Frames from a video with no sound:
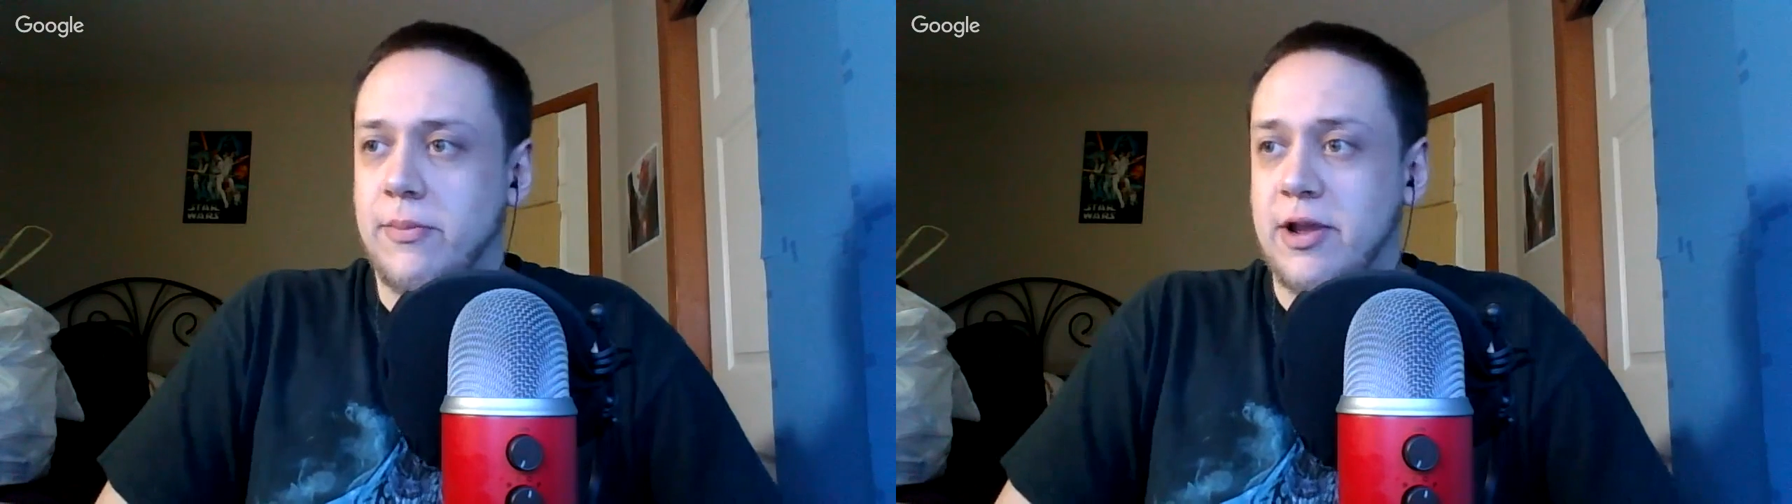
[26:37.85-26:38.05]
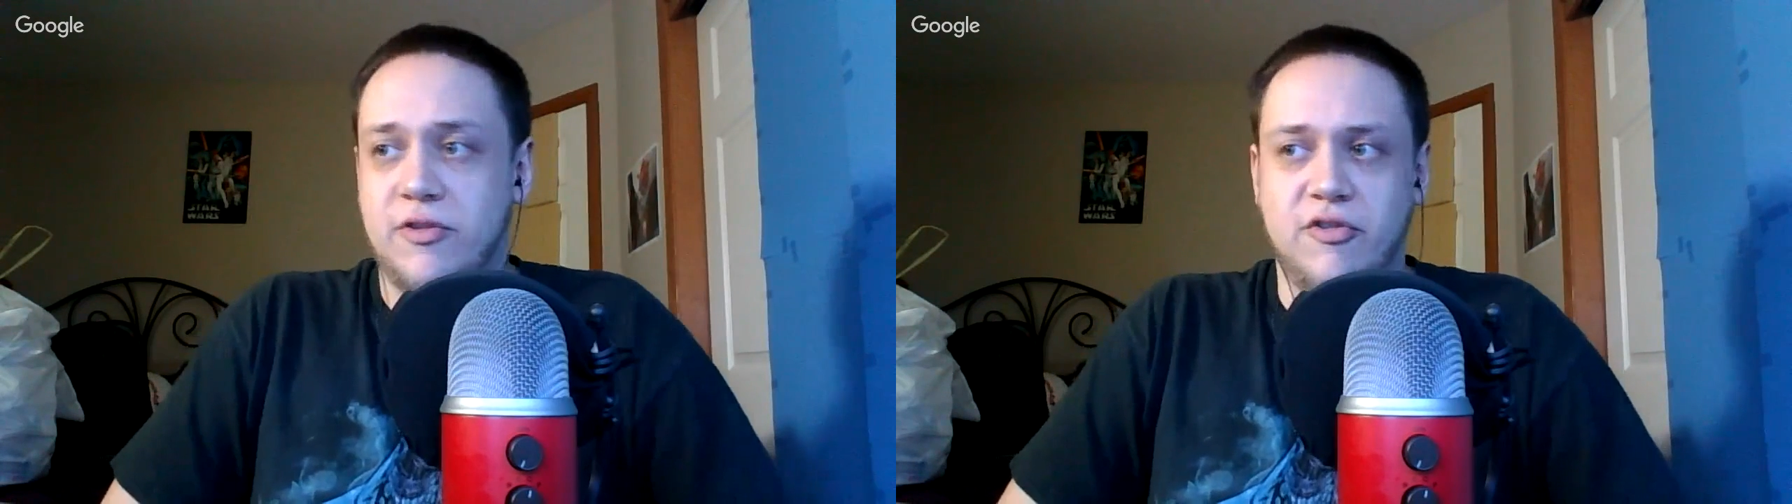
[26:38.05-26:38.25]

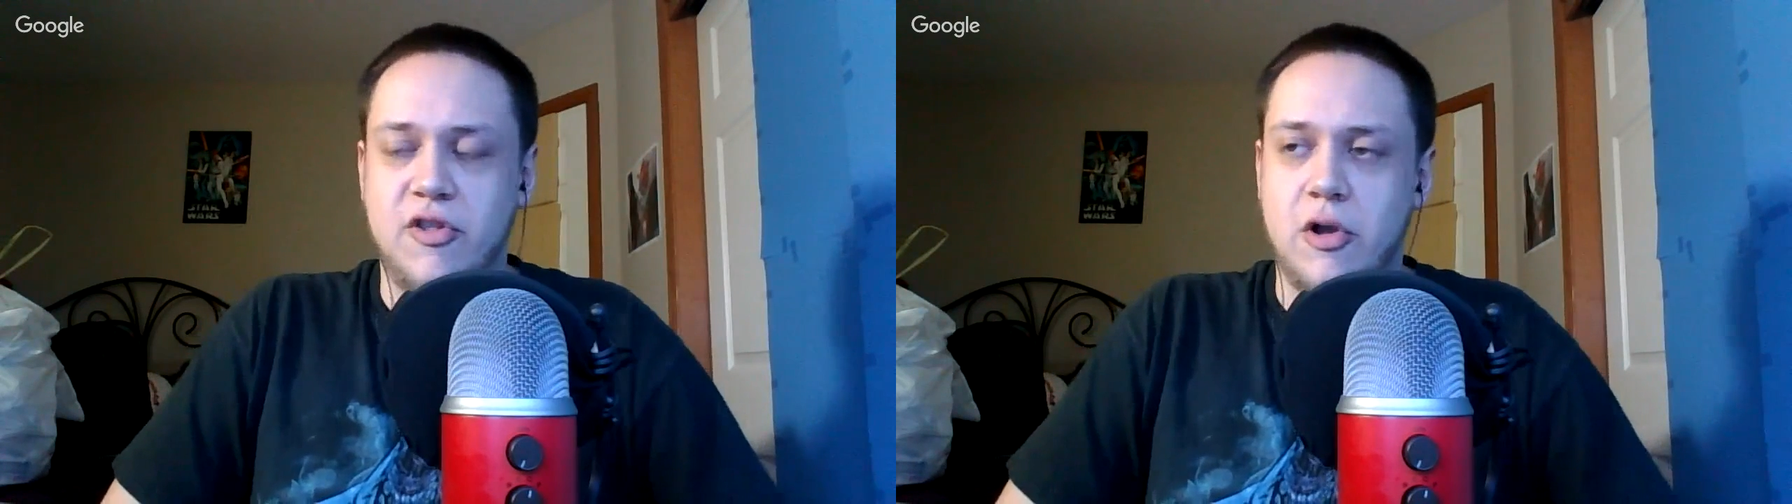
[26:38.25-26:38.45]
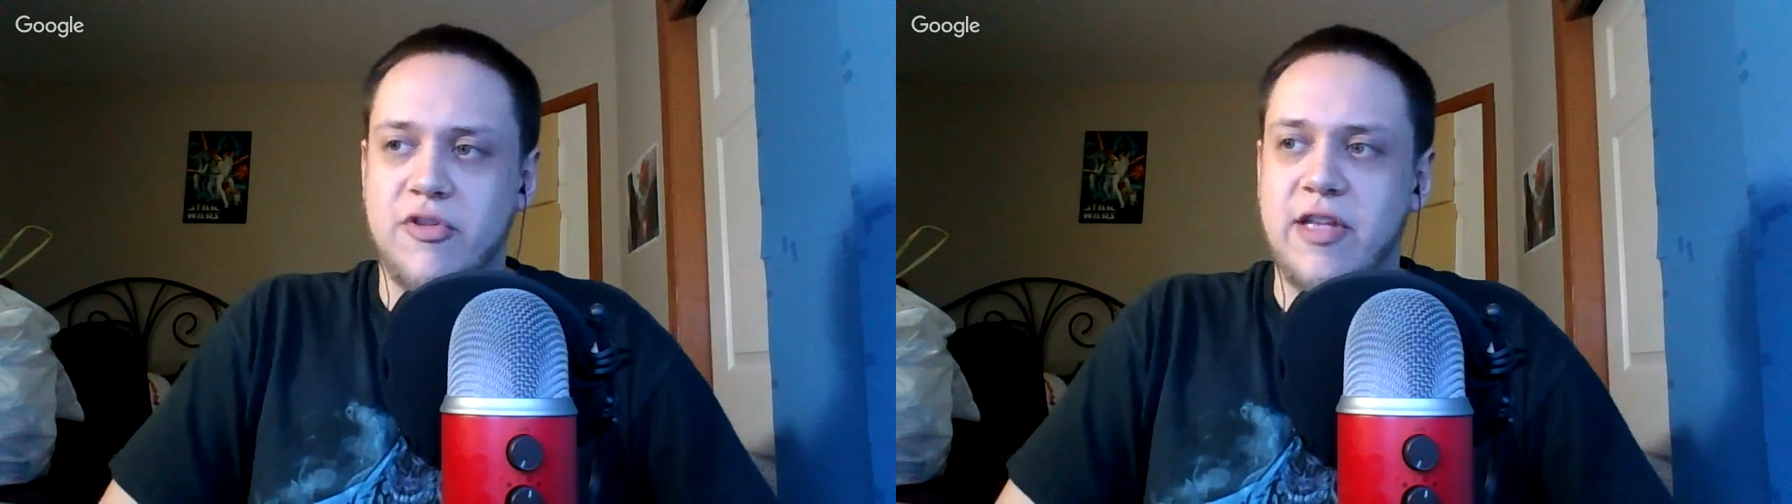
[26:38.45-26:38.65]
because there's
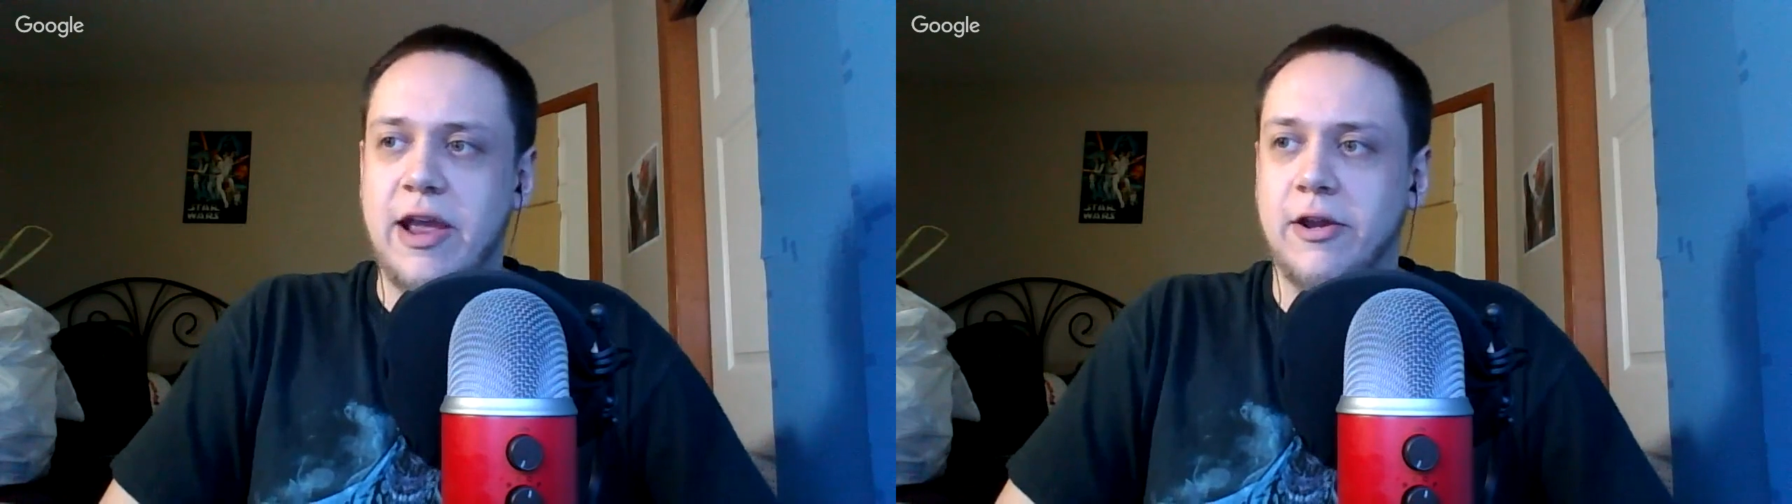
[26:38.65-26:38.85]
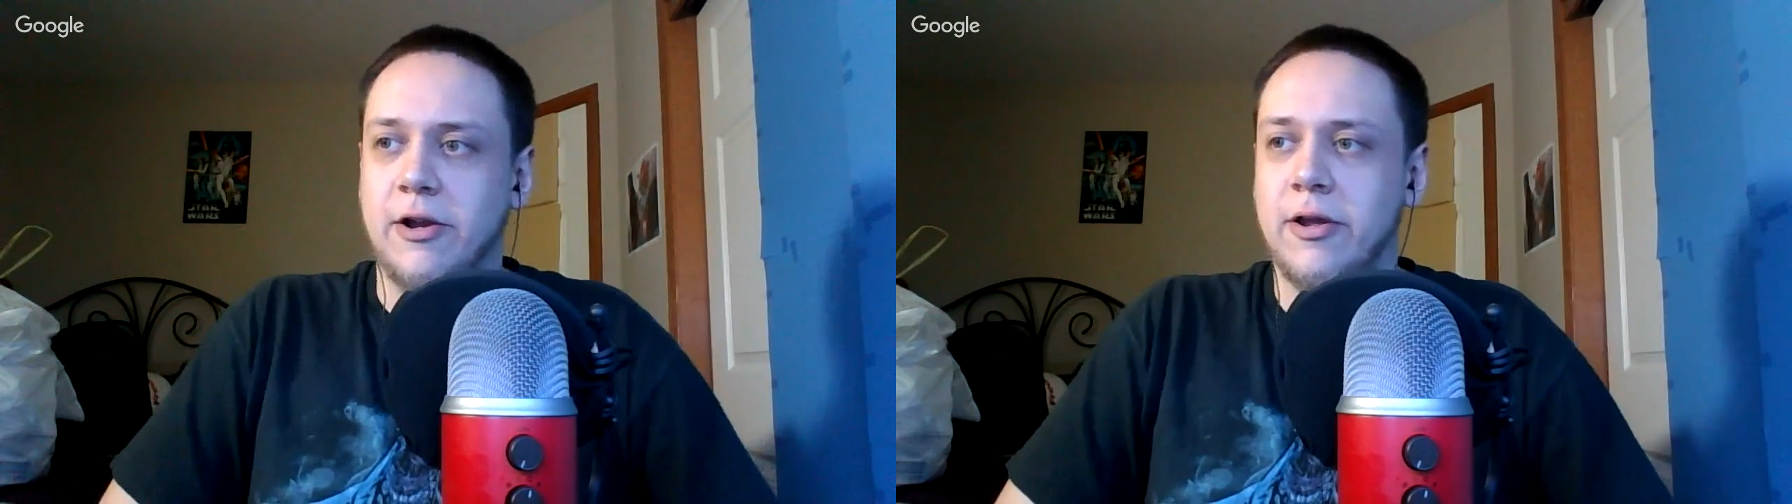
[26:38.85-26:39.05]
no
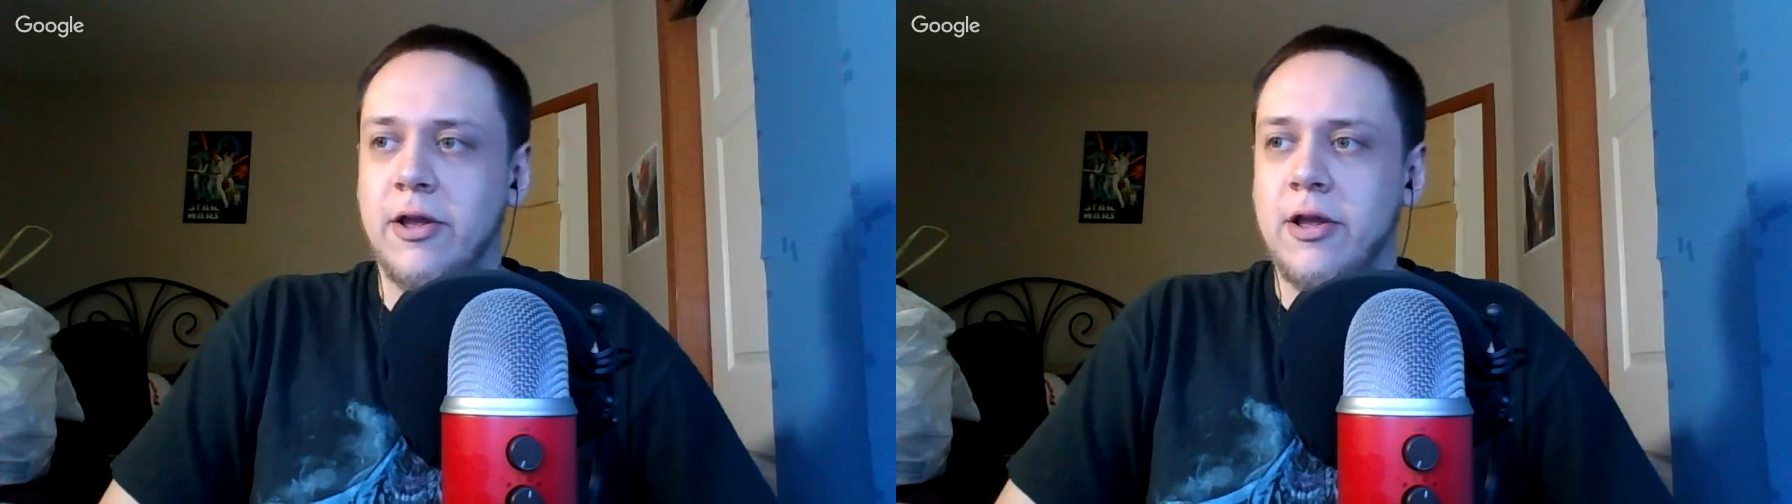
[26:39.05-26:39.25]
Standard.